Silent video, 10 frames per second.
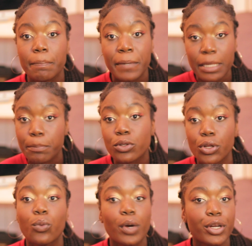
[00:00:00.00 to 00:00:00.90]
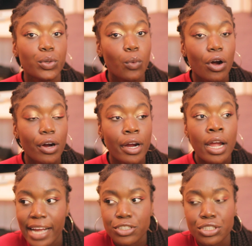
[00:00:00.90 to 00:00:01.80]
people know where you are.
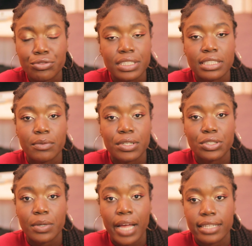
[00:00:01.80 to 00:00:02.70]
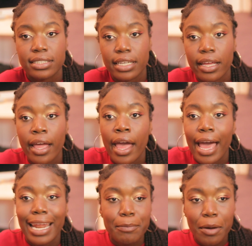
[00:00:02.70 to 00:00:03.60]
I just recently went to a casting
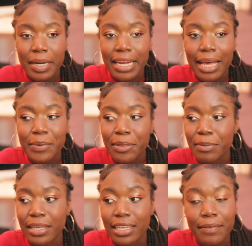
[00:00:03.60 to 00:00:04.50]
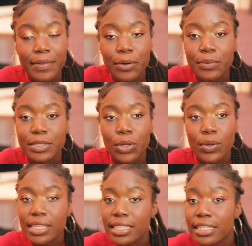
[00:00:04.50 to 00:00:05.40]
and I brought my dad with me, even though it was
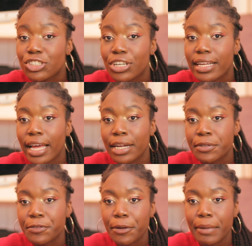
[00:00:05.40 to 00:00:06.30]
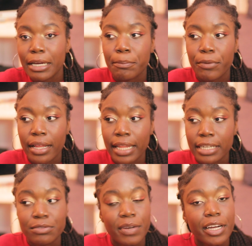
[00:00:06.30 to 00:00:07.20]
totally legit and it was for a makeup brand
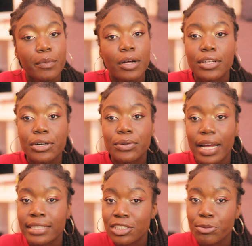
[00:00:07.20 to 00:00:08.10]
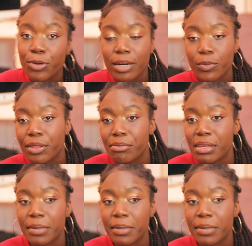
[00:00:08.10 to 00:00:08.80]
that is very well known. I still brought him with me